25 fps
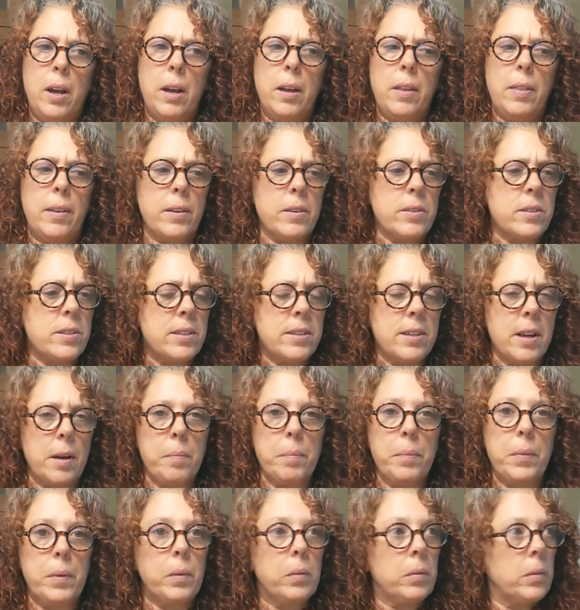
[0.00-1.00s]

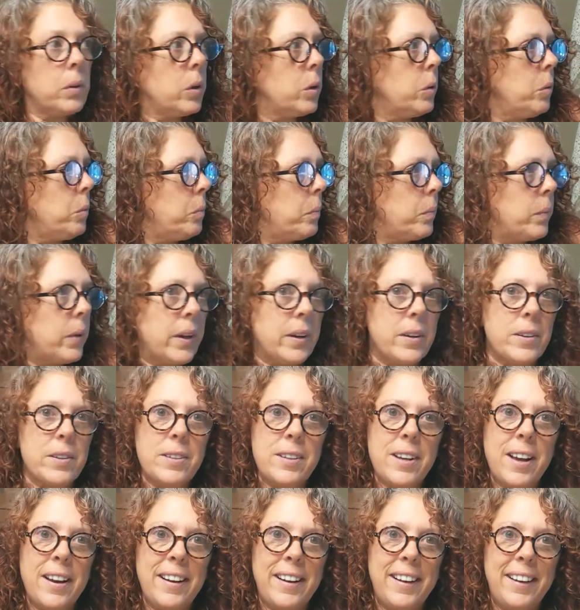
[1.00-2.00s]
There's
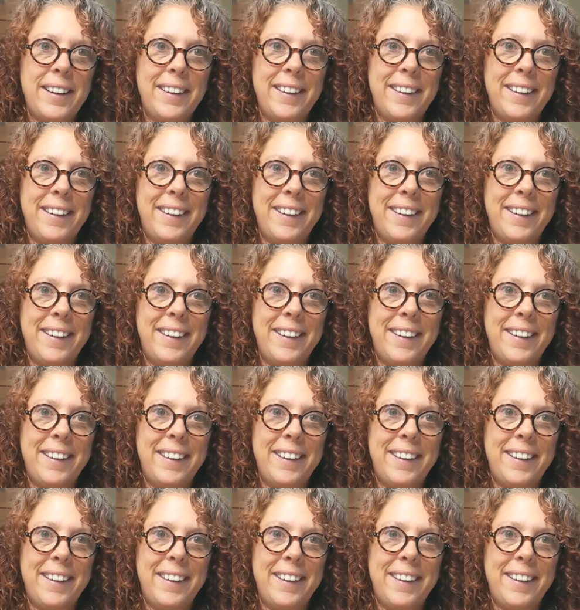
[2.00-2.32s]
Sunny.